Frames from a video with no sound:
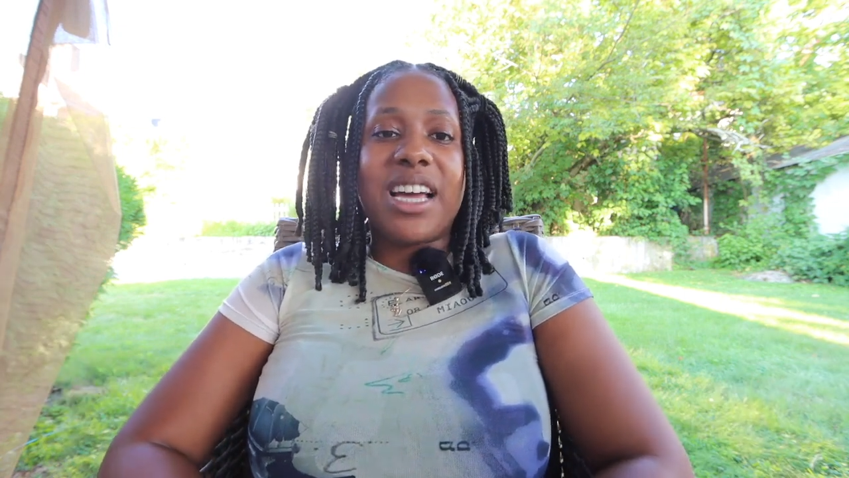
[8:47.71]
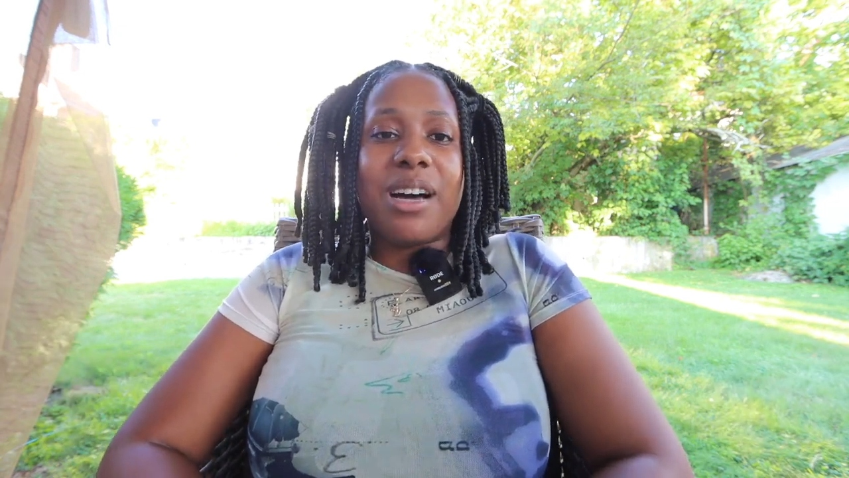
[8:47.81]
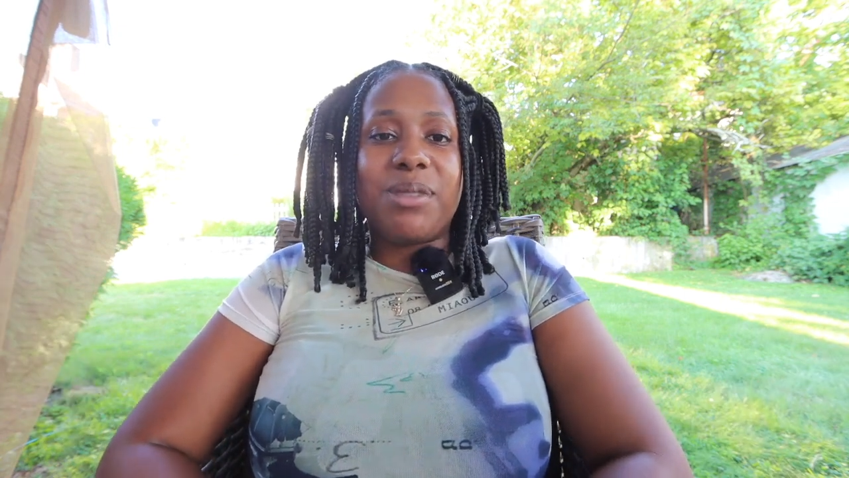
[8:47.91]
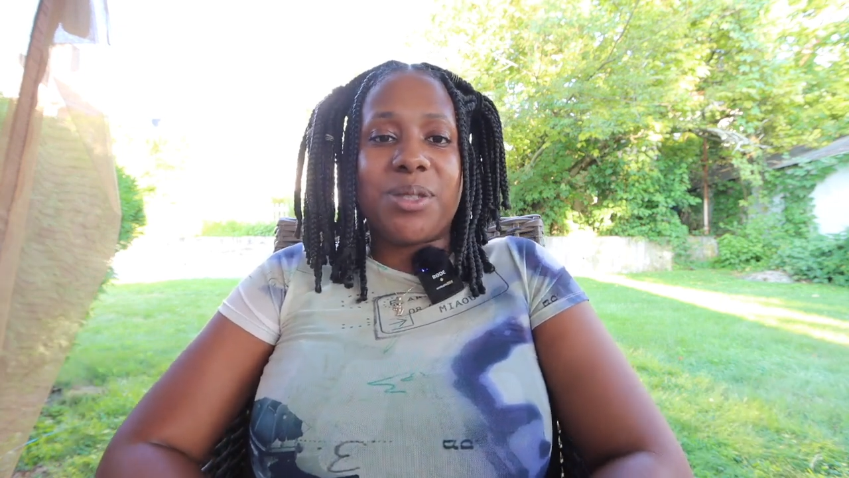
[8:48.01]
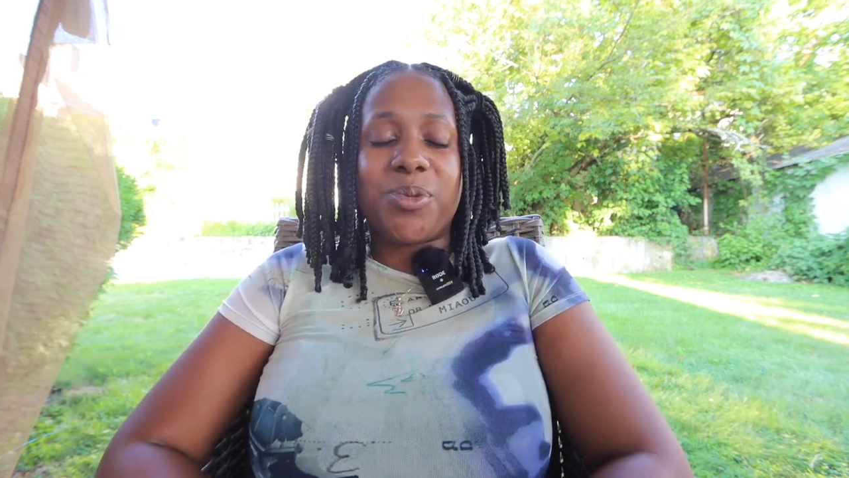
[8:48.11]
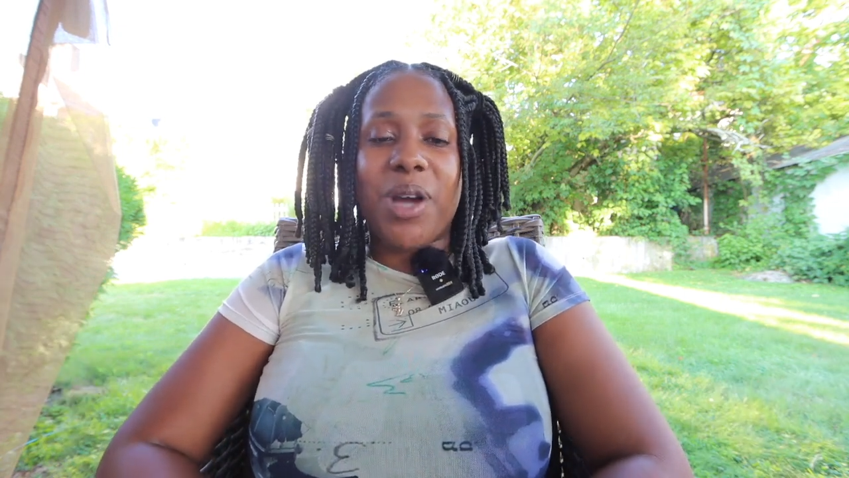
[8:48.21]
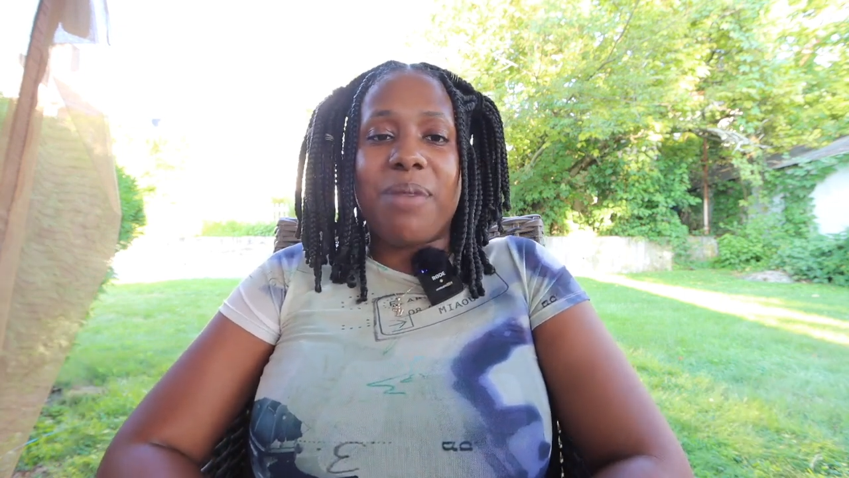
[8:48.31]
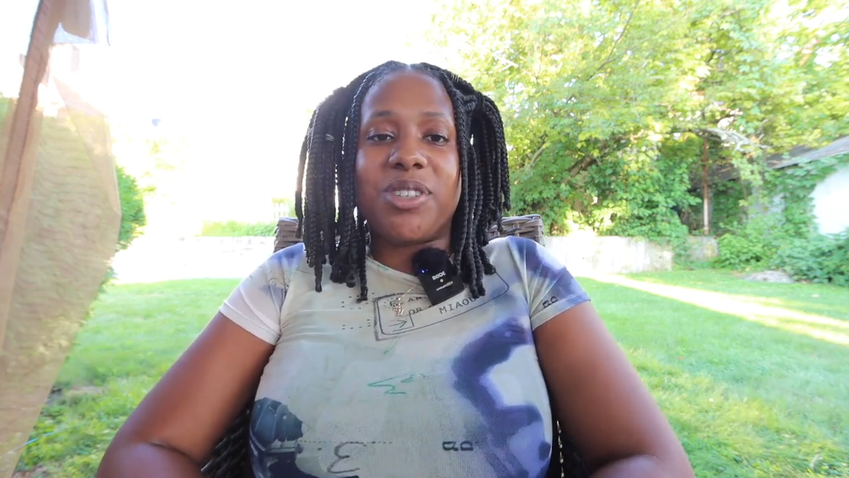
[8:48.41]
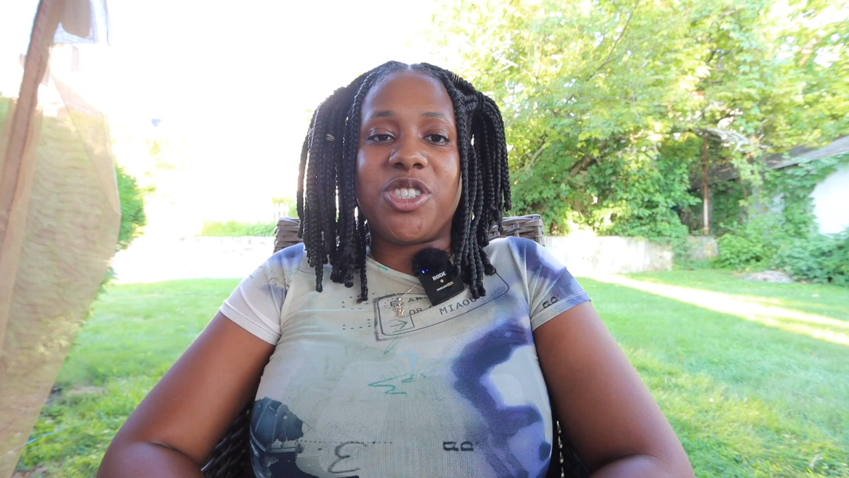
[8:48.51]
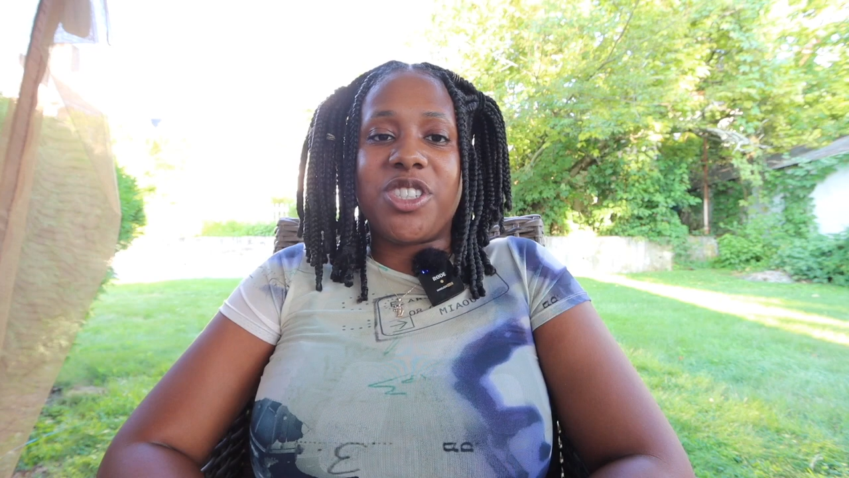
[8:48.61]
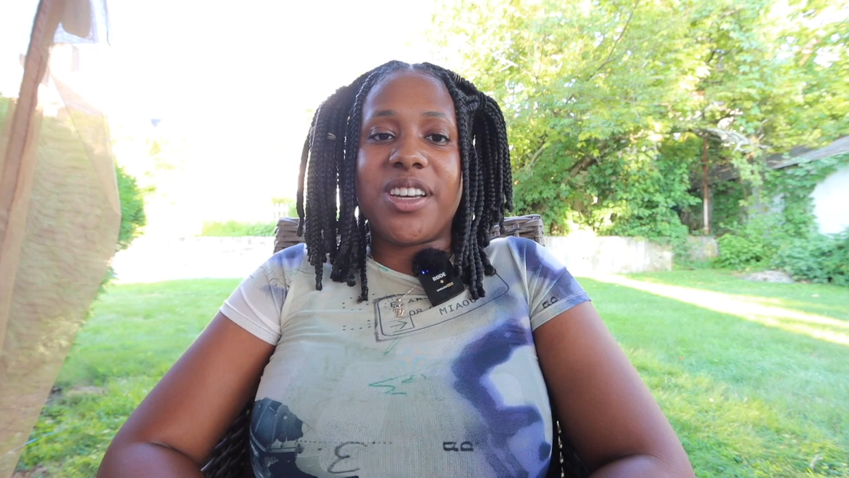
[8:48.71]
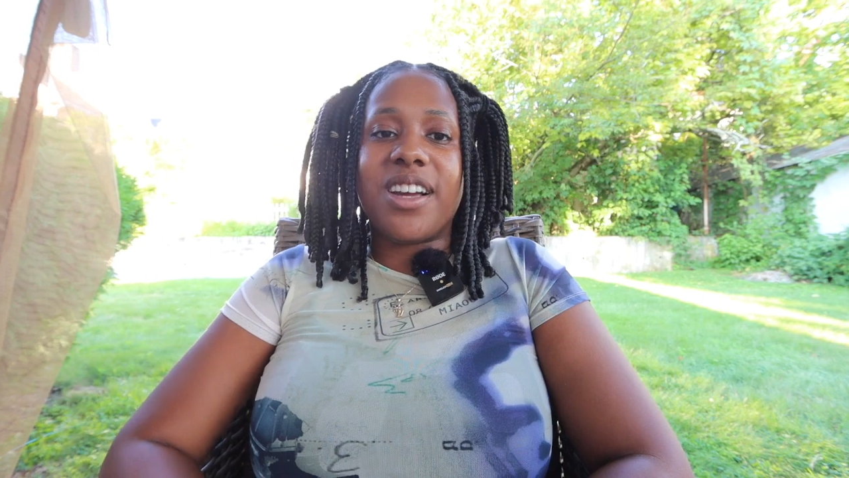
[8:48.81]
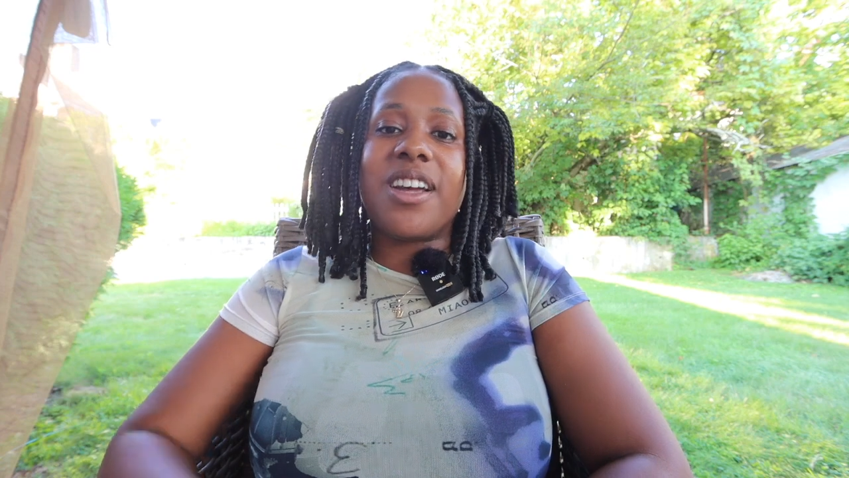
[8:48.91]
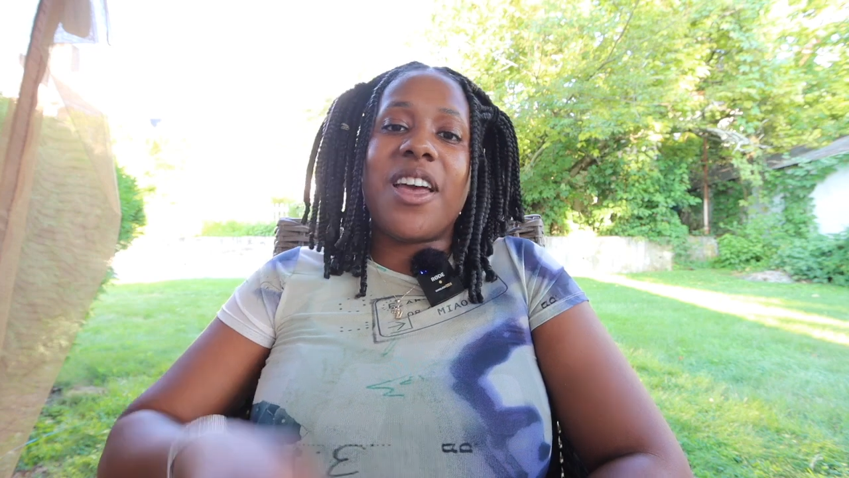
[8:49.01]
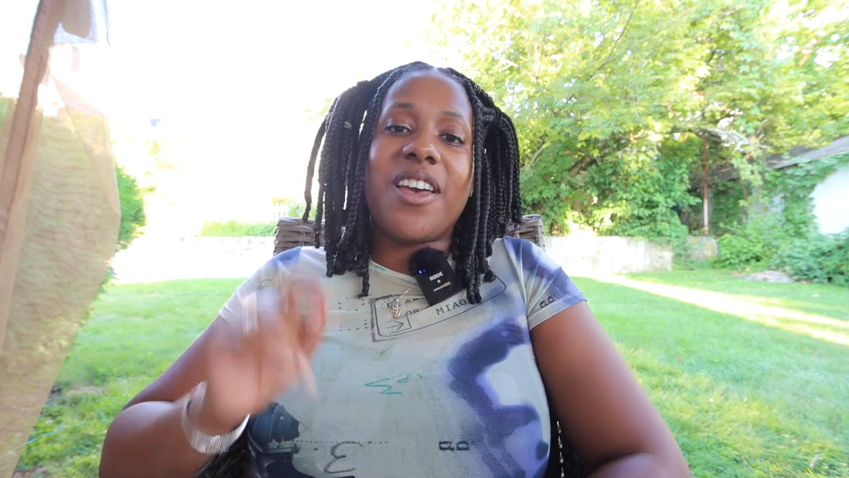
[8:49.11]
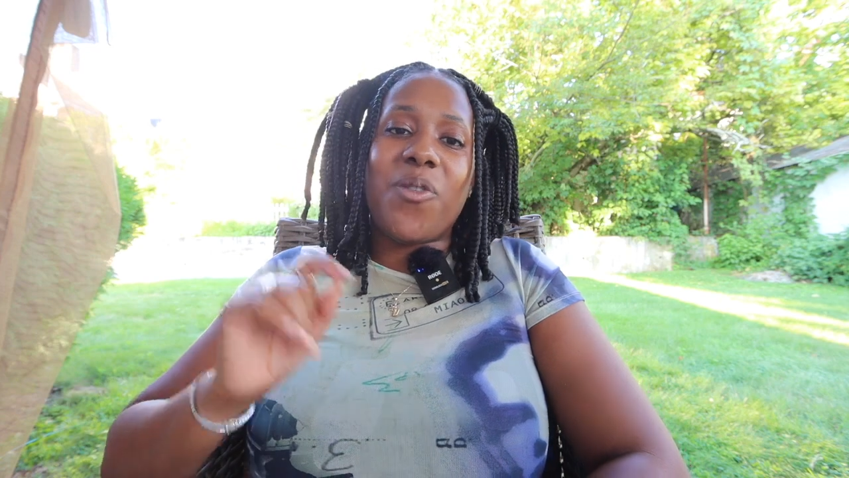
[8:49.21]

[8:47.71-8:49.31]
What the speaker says: comment, subscribe, and share,